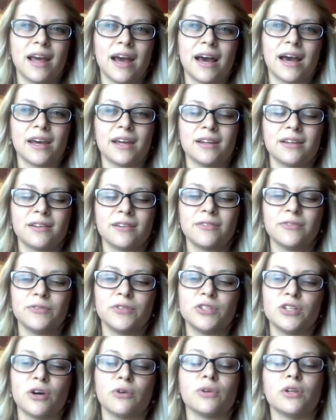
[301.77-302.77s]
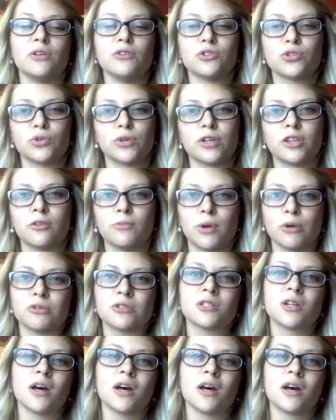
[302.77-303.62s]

I don't enjoy the most.